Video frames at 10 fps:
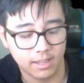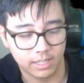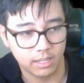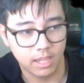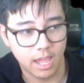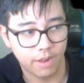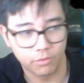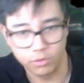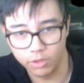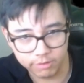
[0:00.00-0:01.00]
out of
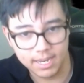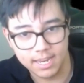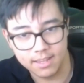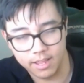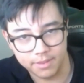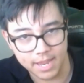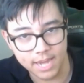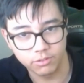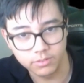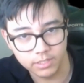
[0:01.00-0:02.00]
all three
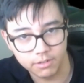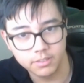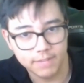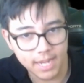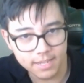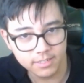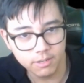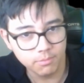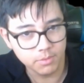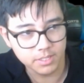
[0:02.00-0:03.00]
national series in NASCAR
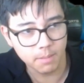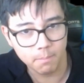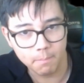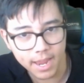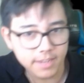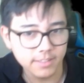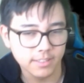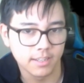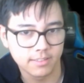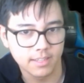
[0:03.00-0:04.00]
was amazing
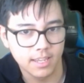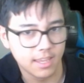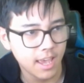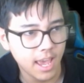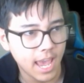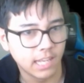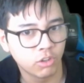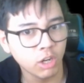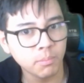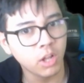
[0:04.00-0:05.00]
to see. And to
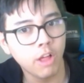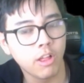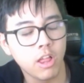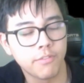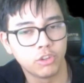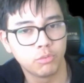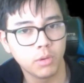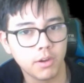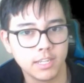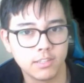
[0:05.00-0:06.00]
top it all off as well,
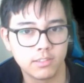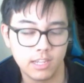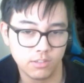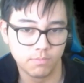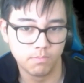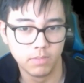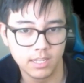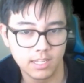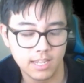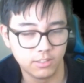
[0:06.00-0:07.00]
his
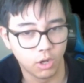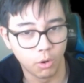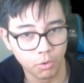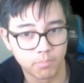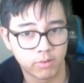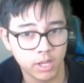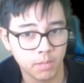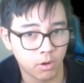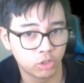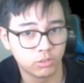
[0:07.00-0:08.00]
older brother
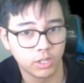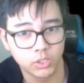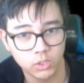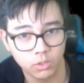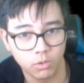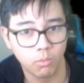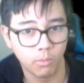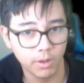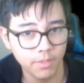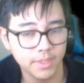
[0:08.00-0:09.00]
Martin Truex Jr.
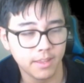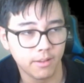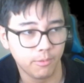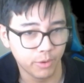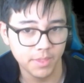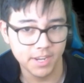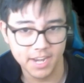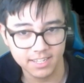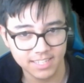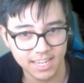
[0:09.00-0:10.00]
won the
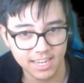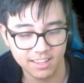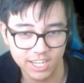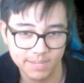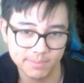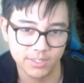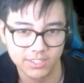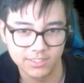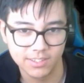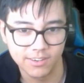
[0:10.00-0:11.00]
next day in the Cup
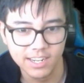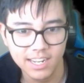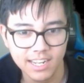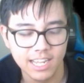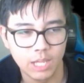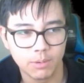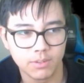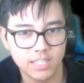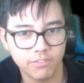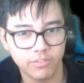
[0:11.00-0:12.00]
Series. So it was
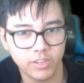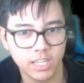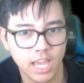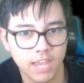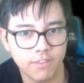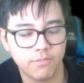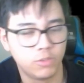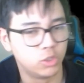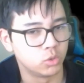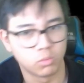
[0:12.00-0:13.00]
definitely a
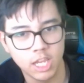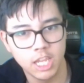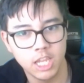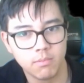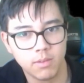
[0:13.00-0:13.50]
dream